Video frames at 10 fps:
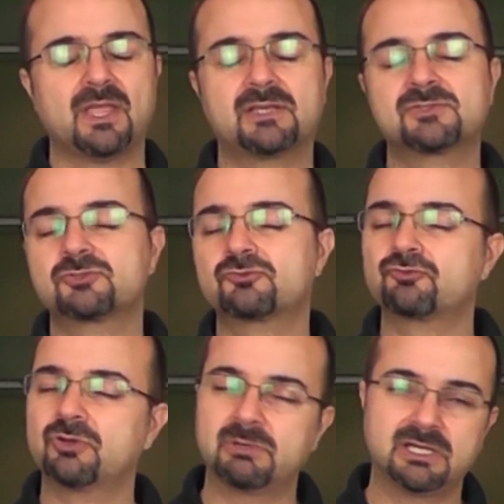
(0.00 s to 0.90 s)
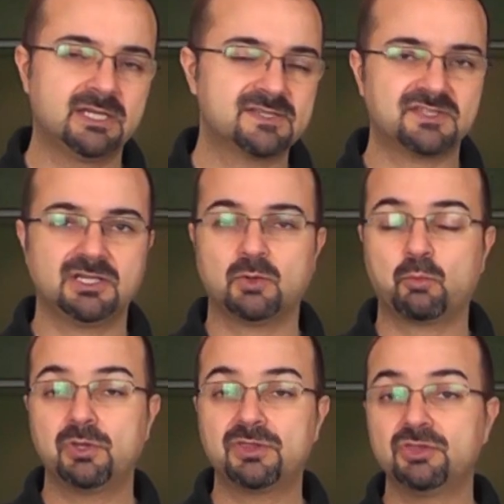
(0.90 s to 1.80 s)
extremely easy,
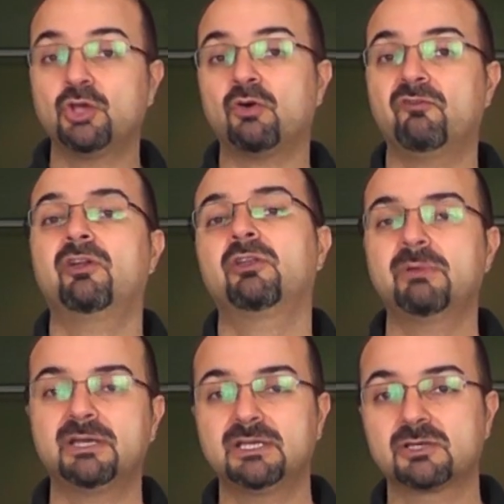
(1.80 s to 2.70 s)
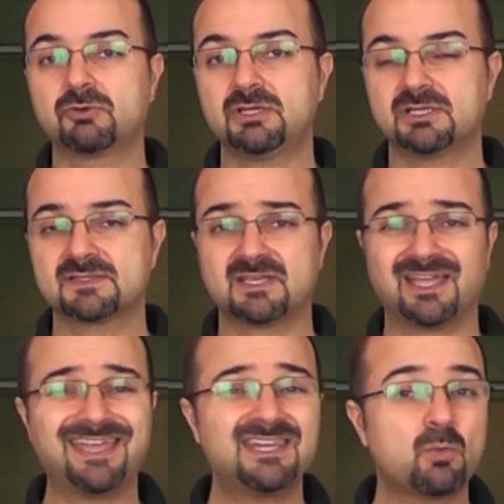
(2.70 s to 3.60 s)
with not very many ingredients
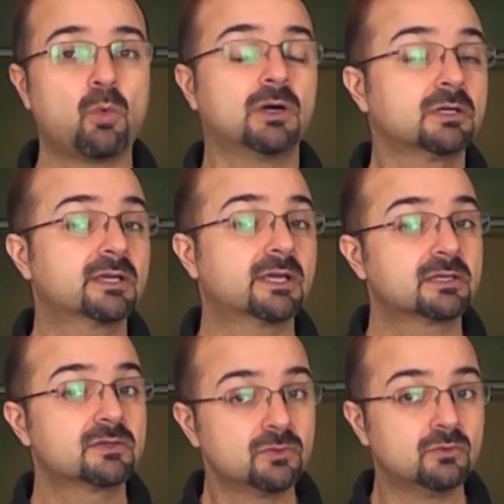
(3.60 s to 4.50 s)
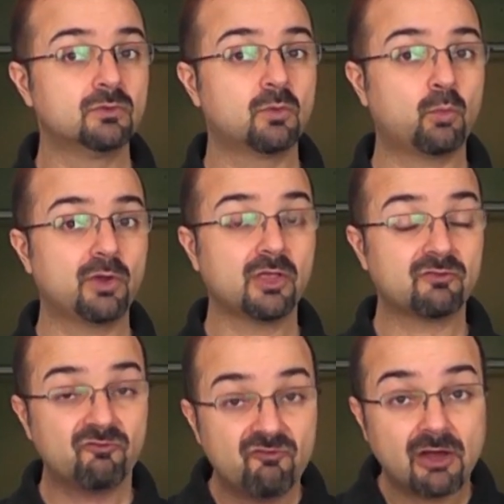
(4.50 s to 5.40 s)
that anyone can do with
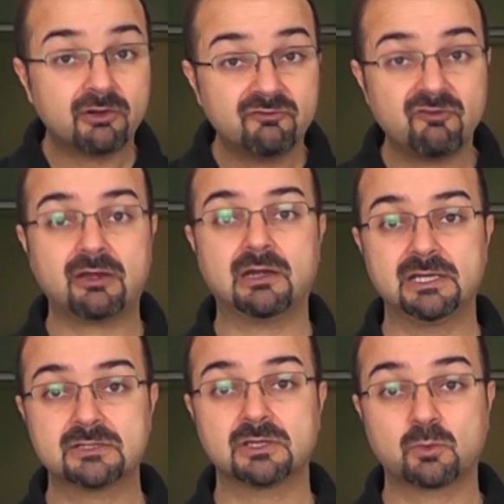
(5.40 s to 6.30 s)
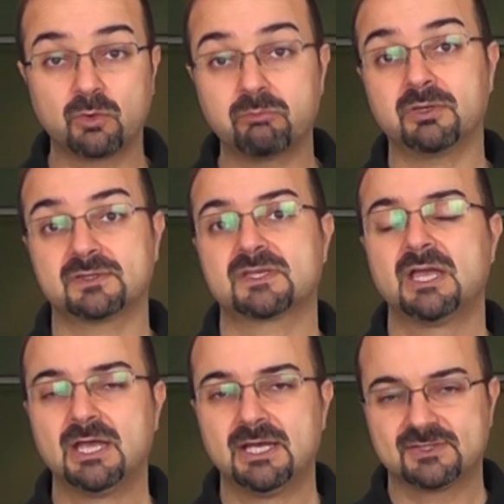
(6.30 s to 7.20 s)
very, very little equipment.
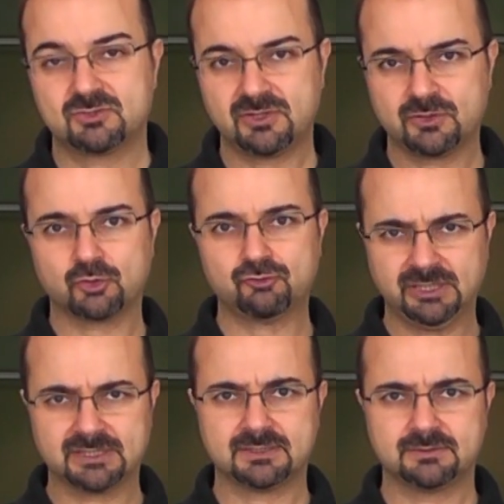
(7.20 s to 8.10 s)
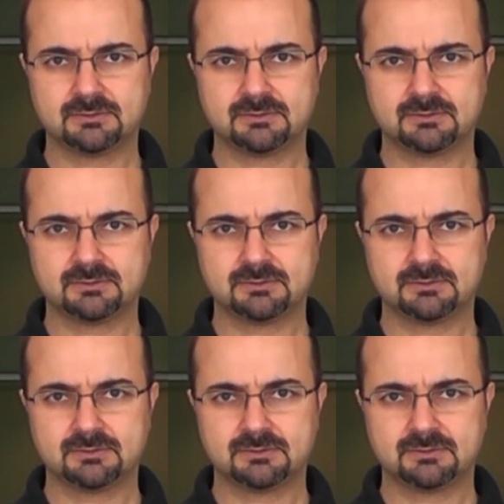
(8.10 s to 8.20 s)
So I thought, right,